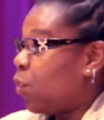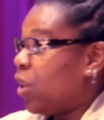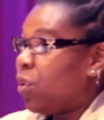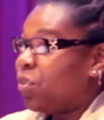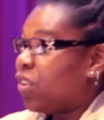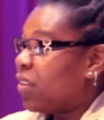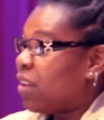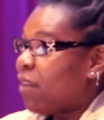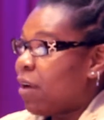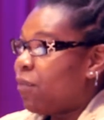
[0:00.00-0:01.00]
We don't just
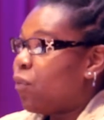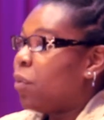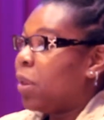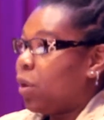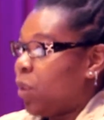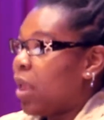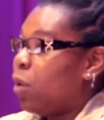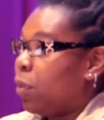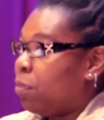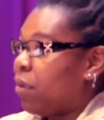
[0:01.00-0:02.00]
give out formula. We
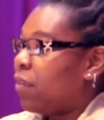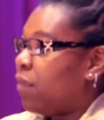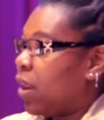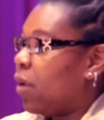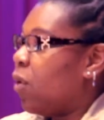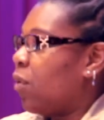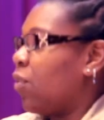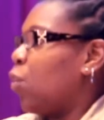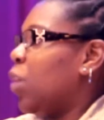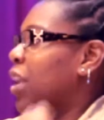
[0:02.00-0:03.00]
help with breastfeeding also. We